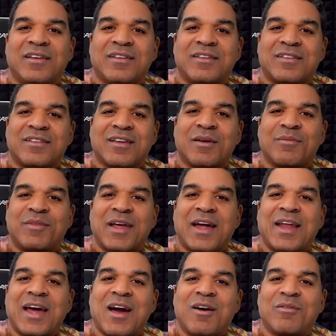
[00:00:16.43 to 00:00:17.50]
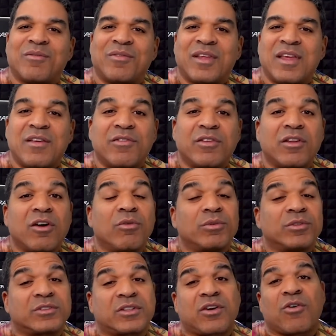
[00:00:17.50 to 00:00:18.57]
sub that out, even though it
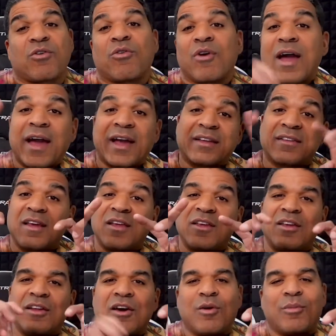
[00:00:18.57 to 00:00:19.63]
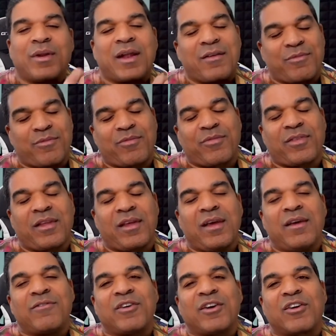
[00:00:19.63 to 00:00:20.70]
was correct, you know. But I
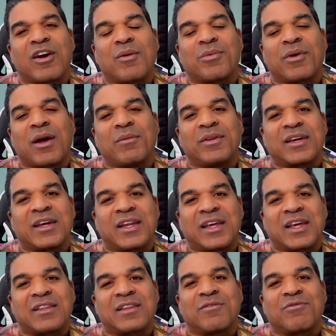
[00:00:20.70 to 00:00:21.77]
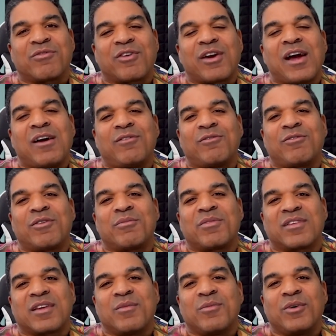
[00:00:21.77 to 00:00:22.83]
figure I'm probably going to get the frown from
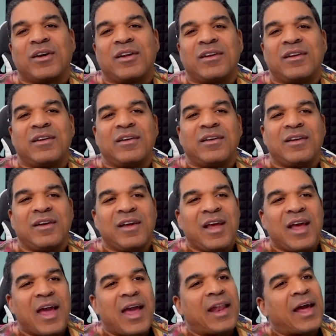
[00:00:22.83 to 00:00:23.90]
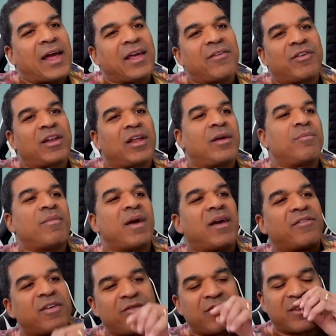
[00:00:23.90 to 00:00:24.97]
someone, and I even it may
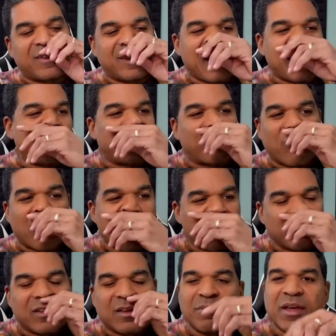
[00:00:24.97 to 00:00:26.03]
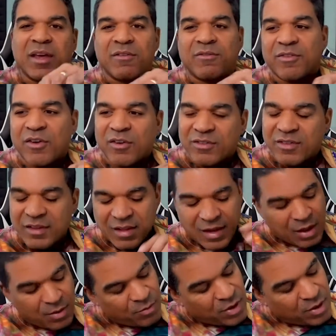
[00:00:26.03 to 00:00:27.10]
have even sounded wrong to me at first, and then
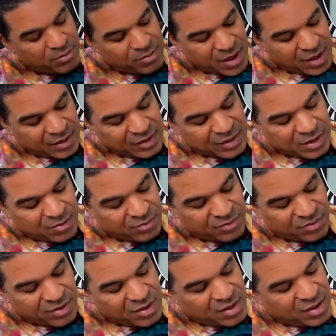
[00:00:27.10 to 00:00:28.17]
I went back and I was